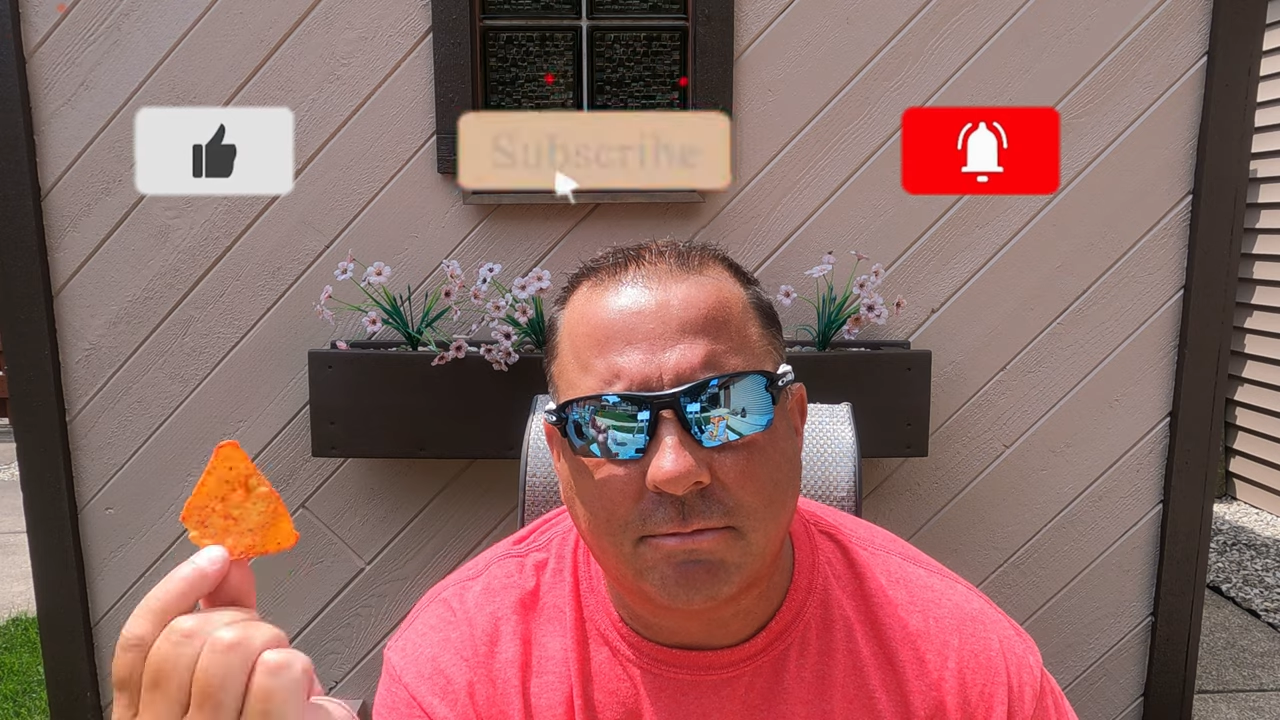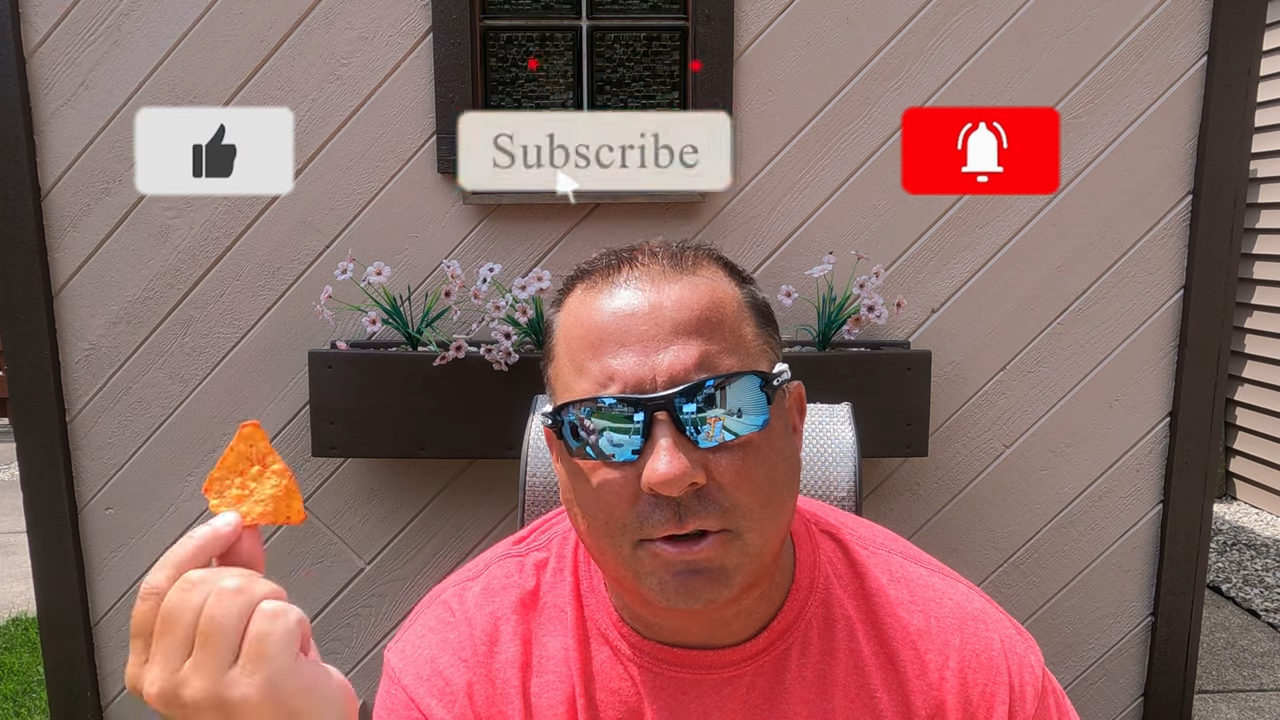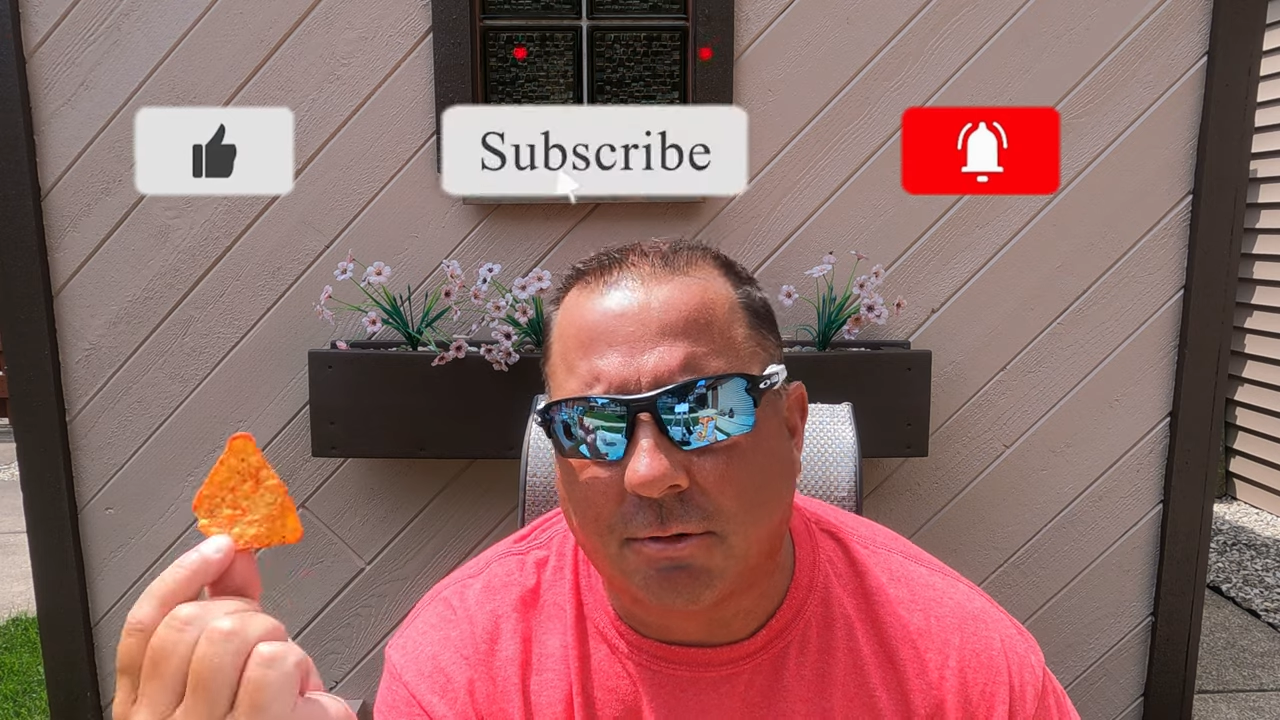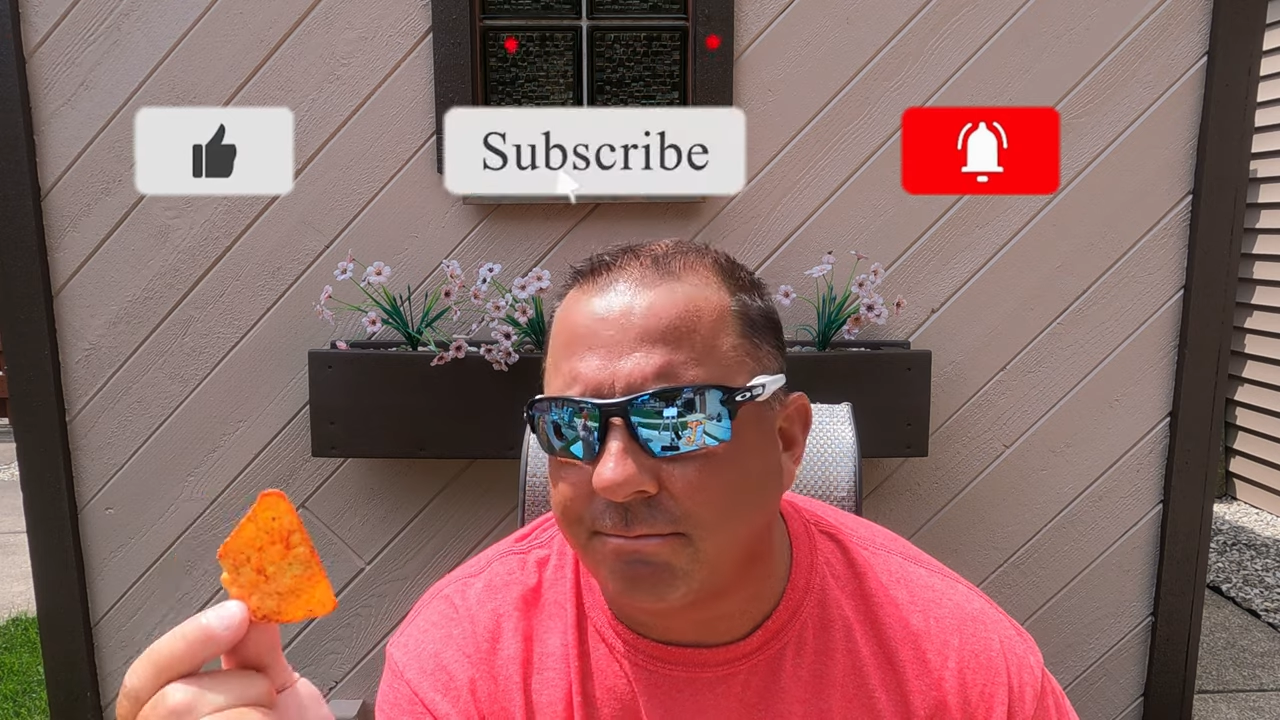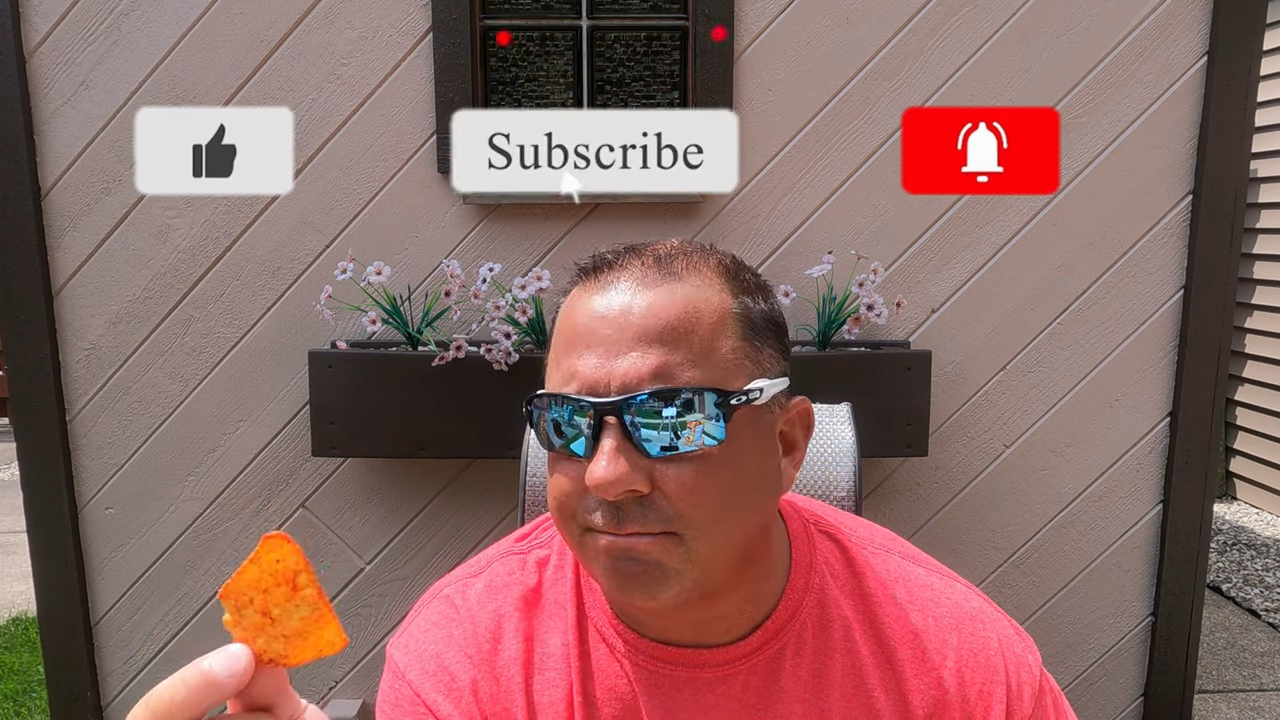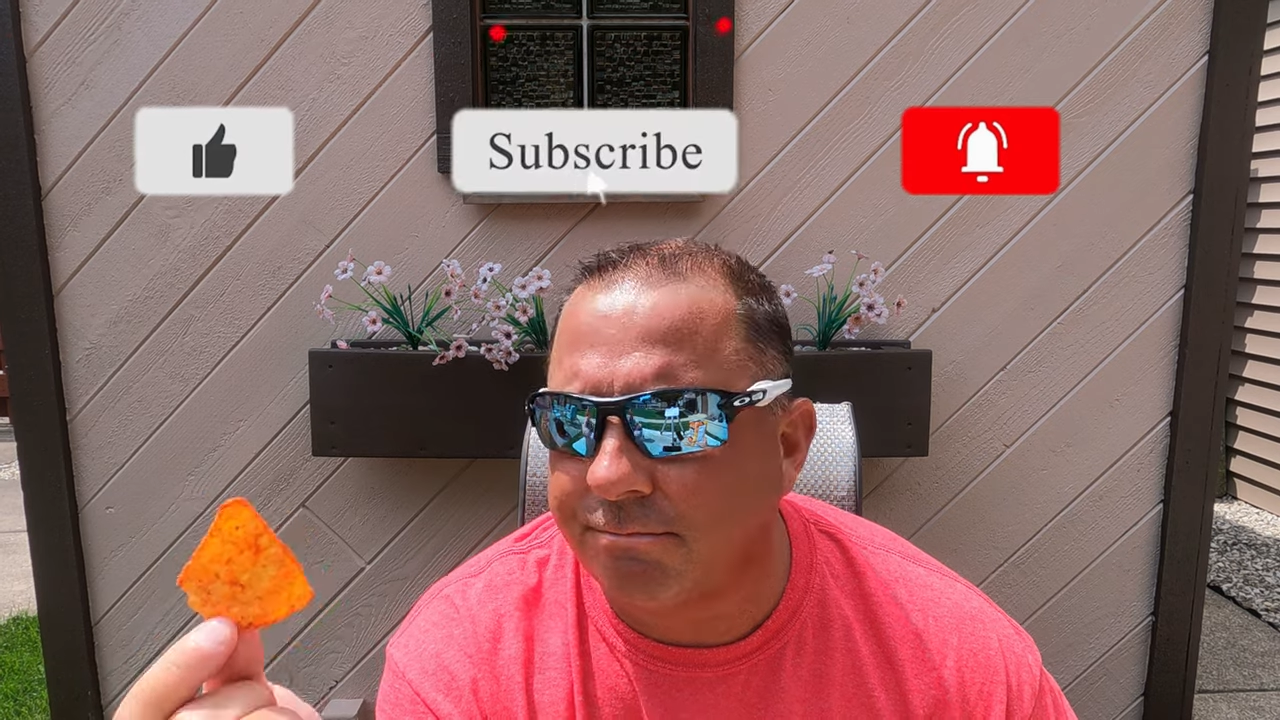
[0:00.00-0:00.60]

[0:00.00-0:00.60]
So